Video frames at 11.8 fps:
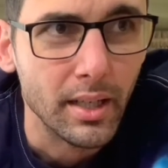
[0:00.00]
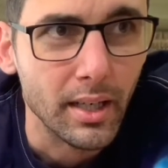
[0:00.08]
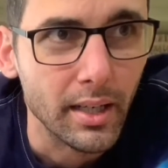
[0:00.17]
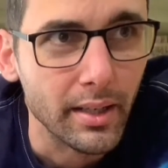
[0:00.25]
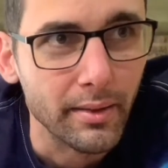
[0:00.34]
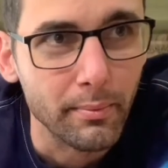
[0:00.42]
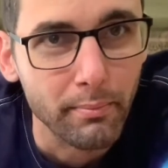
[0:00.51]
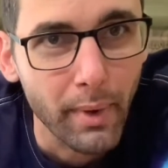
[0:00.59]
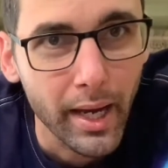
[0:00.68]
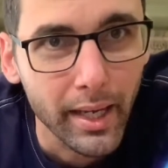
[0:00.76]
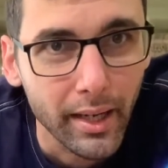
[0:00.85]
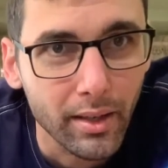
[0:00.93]
My
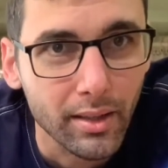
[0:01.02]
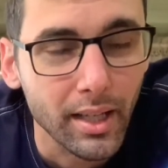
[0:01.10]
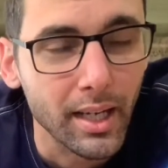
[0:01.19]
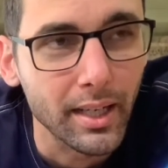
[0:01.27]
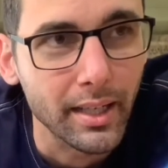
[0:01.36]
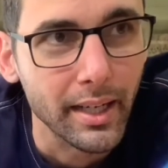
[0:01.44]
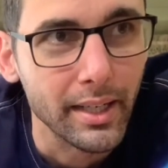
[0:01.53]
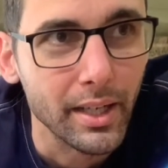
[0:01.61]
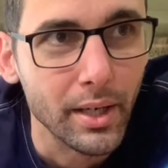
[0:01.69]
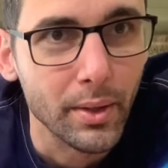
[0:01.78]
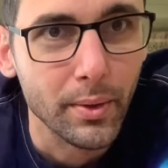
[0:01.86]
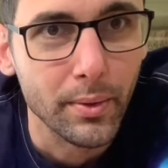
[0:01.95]
airlock, I
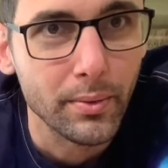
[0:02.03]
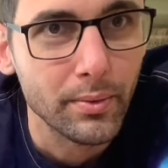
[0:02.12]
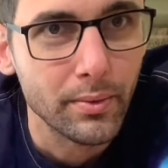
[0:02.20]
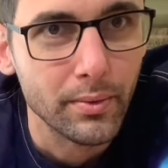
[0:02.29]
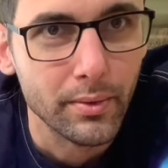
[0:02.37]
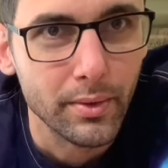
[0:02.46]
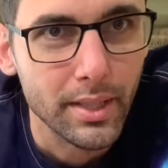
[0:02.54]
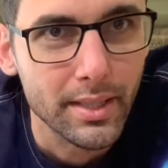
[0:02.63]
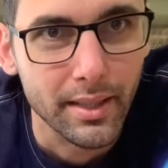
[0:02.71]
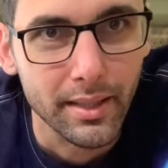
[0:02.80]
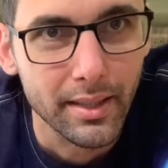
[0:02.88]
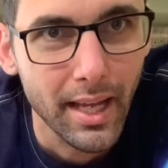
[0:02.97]
know, isn't
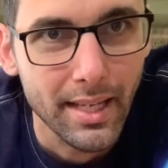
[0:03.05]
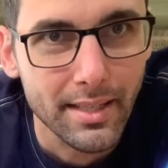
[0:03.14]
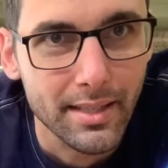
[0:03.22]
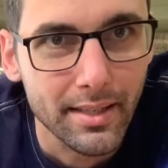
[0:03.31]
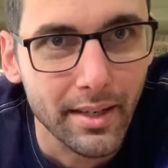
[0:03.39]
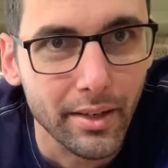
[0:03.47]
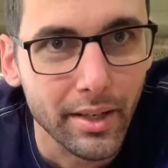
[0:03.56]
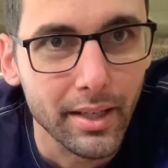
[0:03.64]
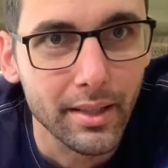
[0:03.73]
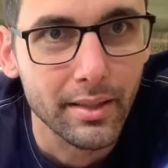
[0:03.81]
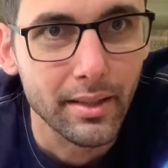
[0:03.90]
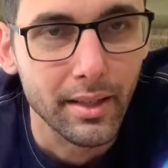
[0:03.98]
necessary.
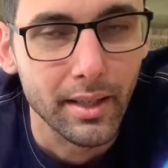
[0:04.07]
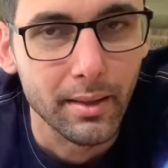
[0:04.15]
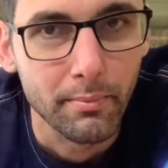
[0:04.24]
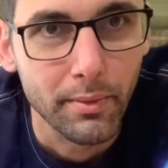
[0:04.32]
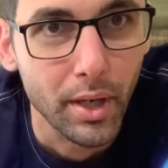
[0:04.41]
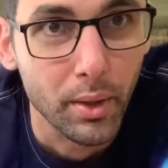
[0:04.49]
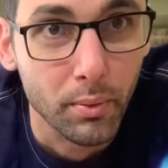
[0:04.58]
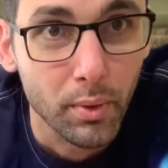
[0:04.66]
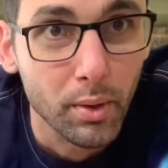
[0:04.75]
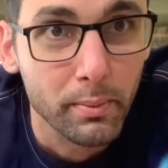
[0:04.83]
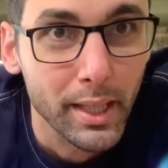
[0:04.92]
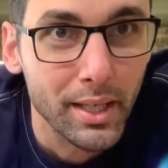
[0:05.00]
There will
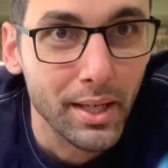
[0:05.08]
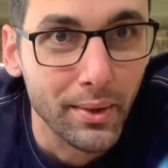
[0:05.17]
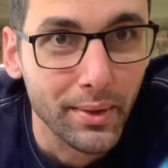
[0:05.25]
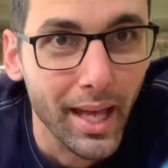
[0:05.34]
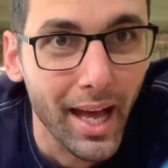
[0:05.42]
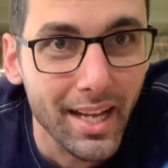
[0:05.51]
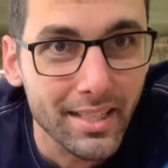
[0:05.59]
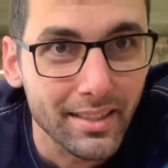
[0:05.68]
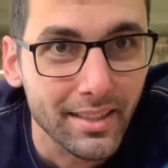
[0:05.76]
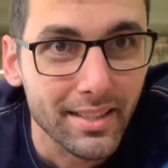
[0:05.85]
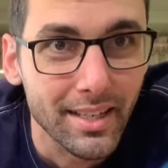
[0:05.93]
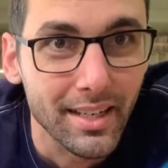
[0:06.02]
be no gas because
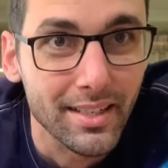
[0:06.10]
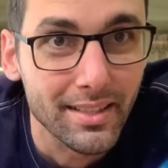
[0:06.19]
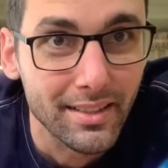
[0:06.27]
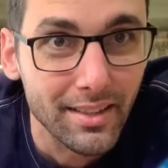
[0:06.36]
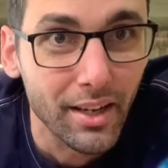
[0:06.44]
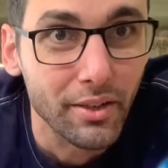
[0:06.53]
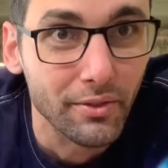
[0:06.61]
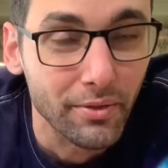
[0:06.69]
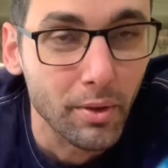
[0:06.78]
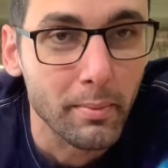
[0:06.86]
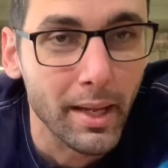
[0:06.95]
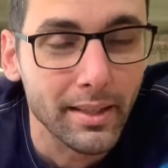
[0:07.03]
it is done
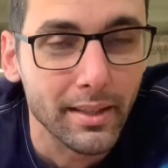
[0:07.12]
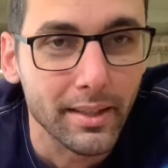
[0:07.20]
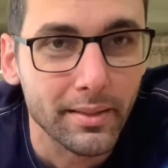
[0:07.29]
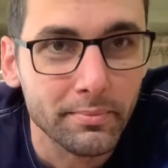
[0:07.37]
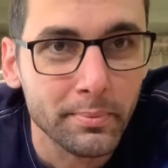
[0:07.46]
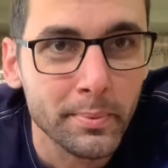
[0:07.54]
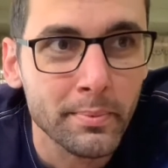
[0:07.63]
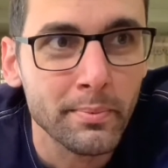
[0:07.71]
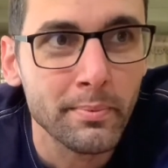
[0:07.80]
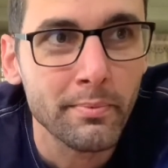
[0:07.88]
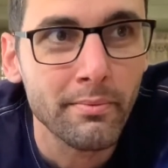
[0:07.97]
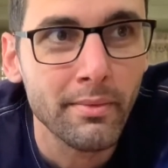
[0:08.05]
fermenting.
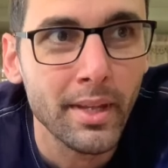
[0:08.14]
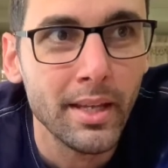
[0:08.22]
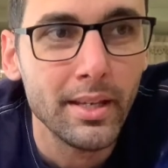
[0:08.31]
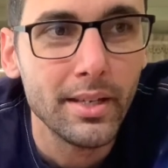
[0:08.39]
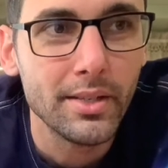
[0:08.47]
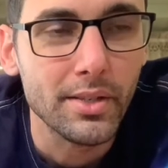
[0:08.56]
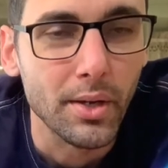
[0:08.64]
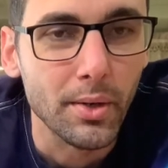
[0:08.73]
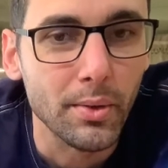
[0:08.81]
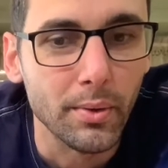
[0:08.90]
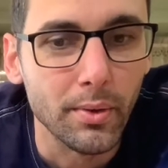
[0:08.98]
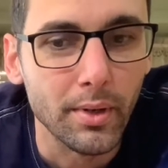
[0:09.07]
So
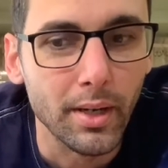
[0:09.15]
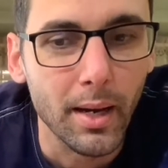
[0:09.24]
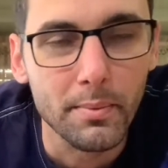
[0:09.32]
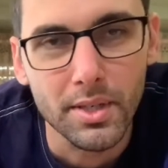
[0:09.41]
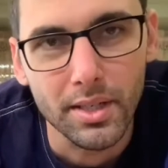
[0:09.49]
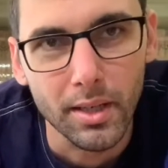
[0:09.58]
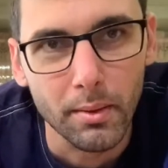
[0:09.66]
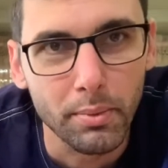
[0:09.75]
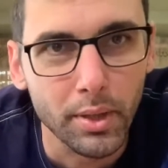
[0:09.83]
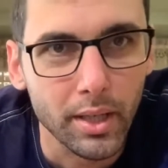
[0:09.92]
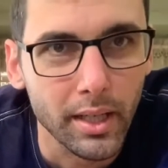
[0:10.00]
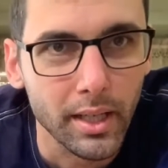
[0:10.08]
I'm just going to put
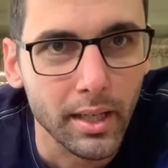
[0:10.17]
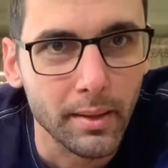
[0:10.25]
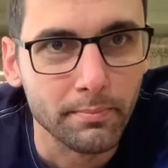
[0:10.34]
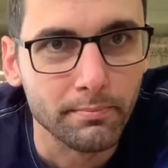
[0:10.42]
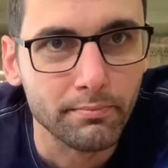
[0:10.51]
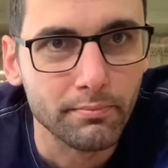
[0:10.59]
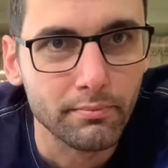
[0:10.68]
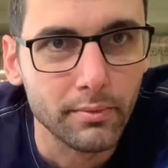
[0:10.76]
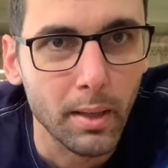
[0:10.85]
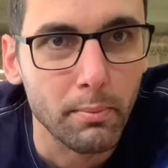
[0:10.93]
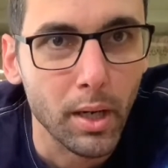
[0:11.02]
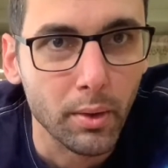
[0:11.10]
a
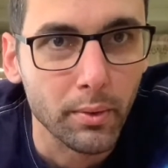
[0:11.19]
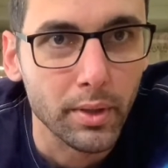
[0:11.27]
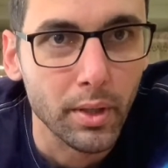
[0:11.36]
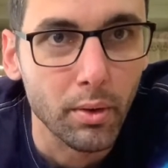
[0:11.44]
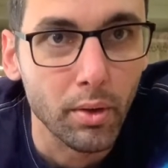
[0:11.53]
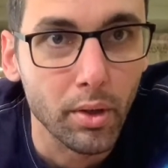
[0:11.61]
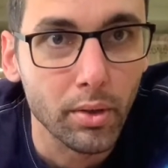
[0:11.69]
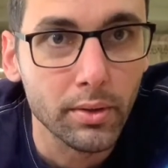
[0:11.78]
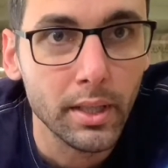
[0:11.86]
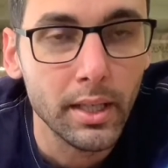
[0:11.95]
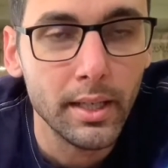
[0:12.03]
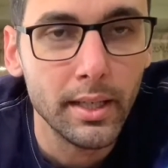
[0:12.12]
bung with no hole,
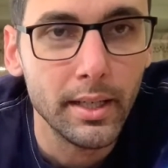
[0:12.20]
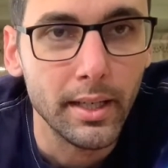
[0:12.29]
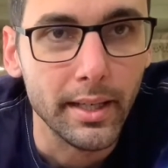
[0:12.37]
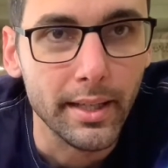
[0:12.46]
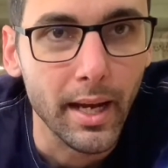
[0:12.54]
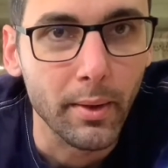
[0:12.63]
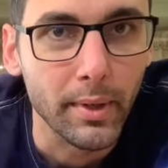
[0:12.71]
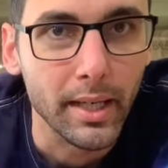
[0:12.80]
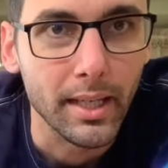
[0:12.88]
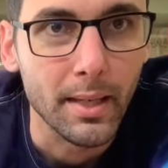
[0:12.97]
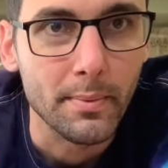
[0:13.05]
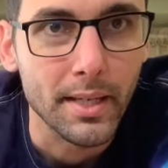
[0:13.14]
and that way it
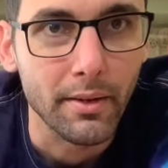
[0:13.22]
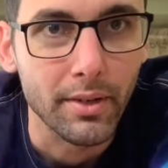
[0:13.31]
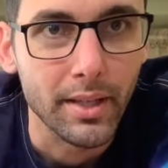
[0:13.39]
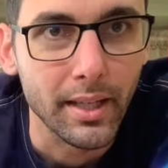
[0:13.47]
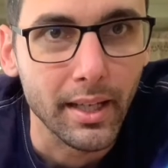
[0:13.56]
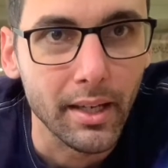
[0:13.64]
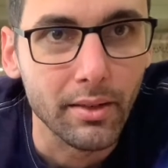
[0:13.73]
keeps everything out.